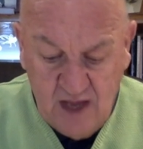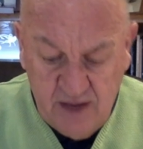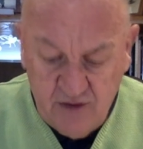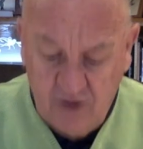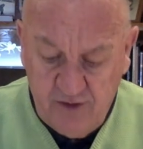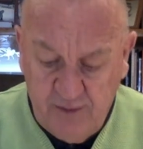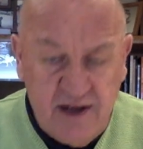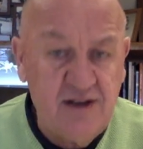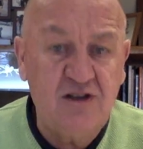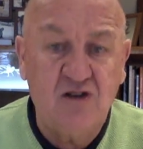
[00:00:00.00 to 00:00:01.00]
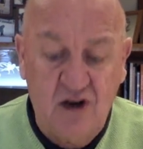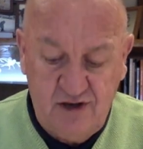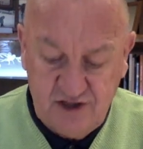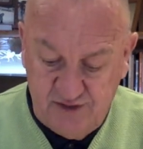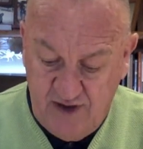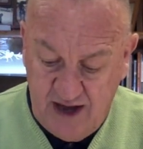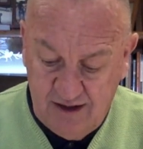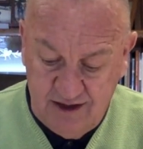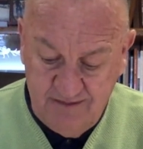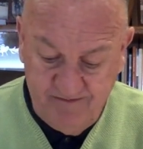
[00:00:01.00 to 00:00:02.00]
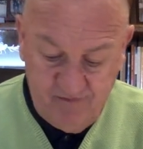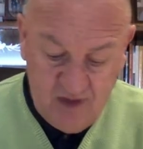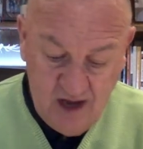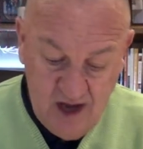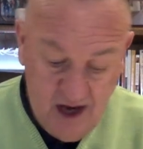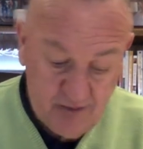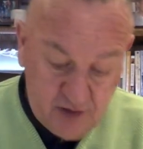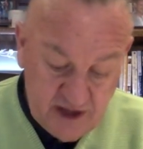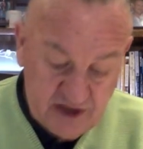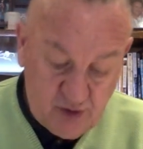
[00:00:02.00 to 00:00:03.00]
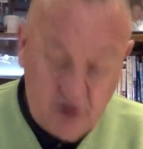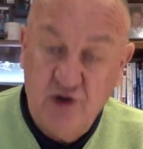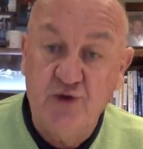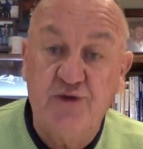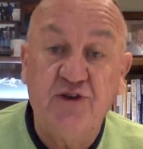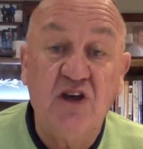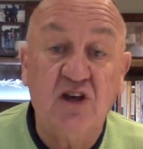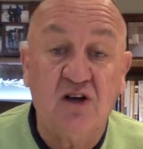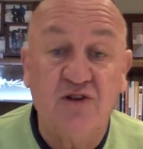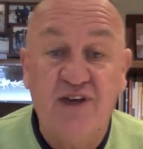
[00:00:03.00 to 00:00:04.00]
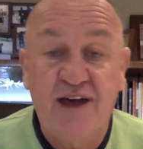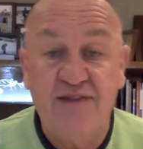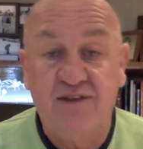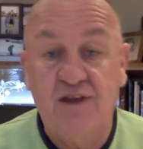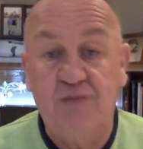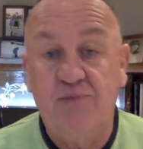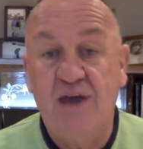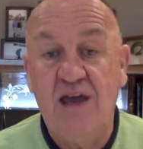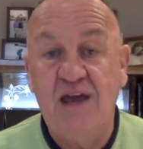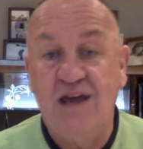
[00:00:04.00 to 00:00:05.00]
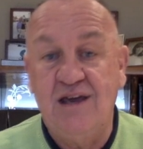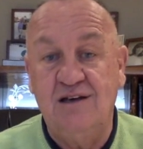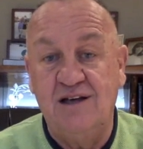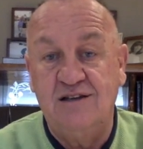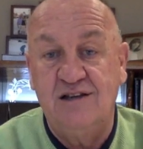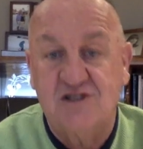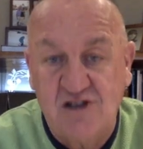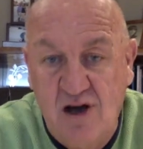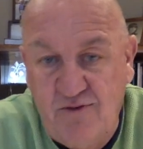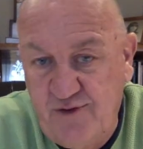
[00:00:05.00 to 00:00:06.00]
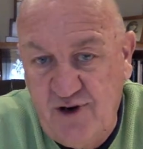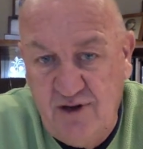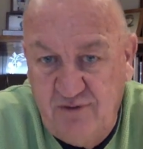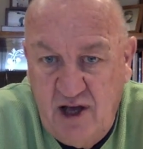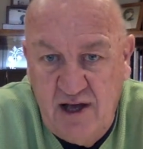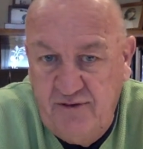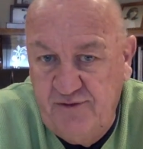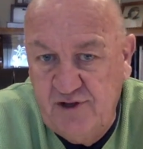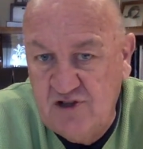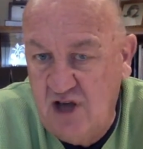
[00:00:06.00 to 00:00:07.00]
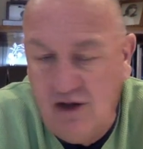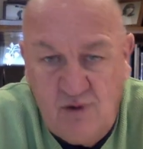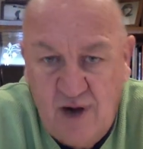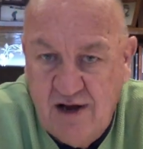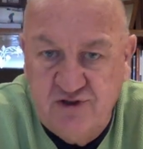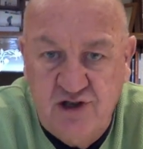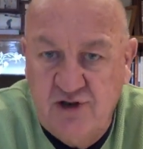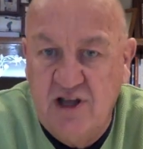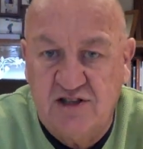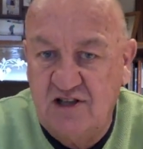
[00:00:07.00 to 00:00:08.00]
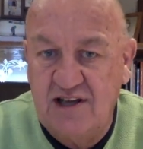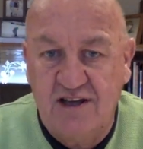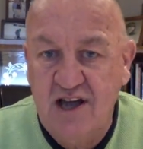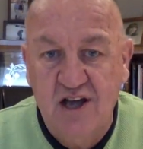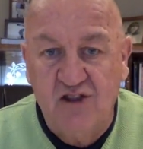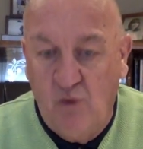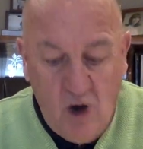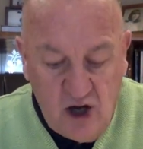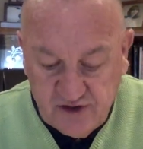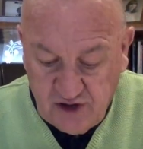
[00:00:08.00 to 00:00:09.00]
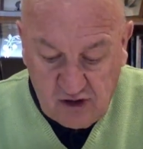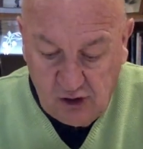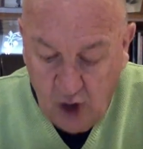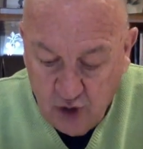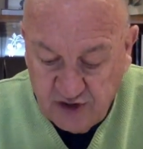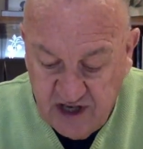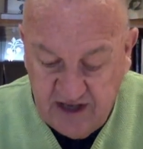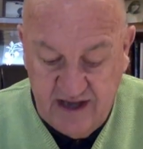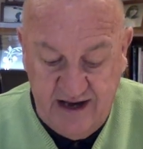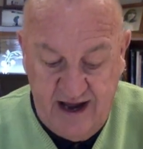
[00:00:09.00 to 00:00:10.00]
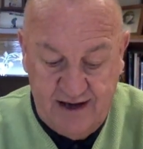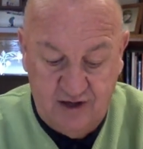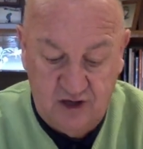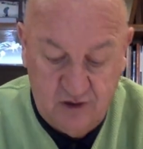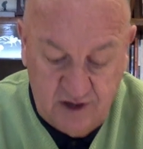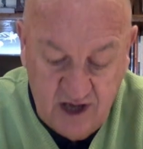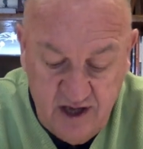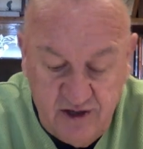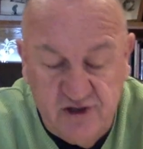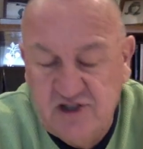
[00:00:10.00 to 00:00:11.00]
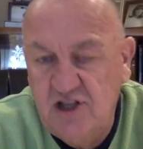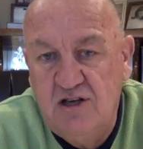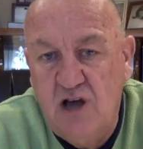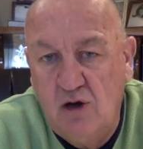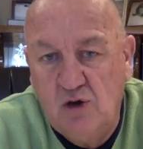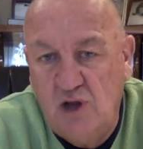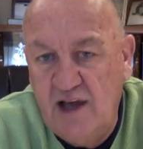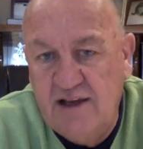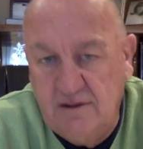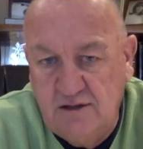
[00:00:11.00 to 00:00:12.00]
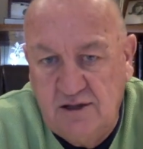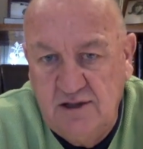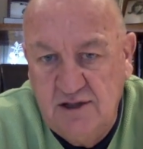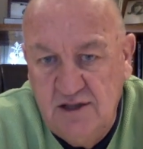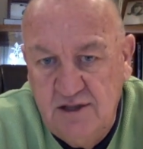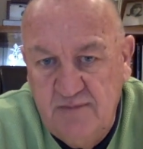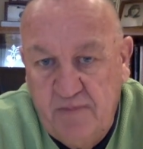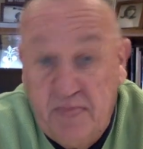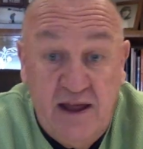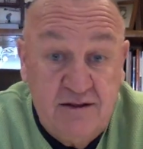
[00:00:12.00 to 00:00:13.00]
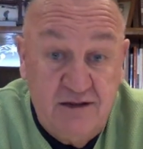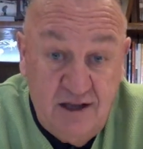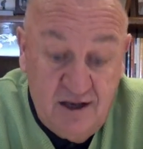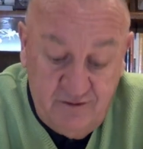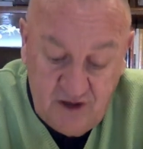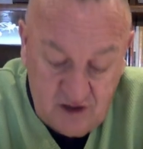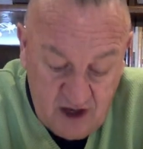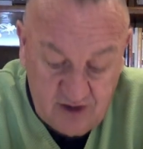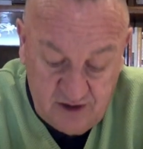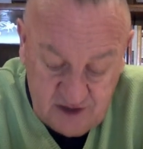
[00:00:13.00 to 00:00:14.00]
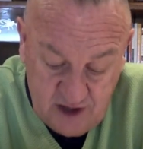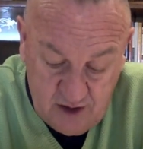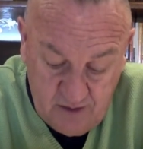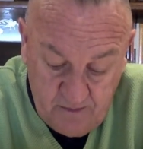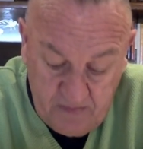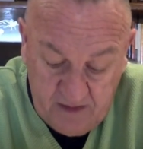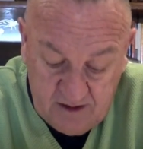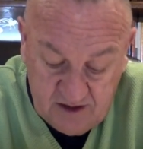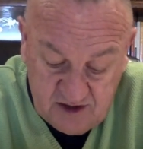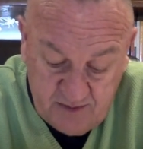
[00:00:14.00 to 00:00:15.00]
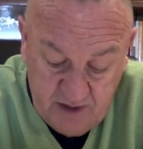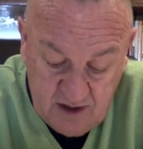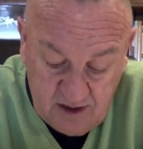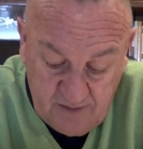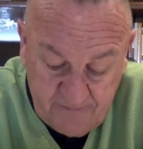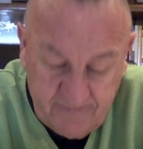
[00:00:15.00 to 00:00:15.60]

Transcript: Have you ever been in the darkest valley? Place where you feel that the pain and discomfort of life is all around you. It's like the walls are closing in on you and you see no light at the end of the tunnel, so to speak.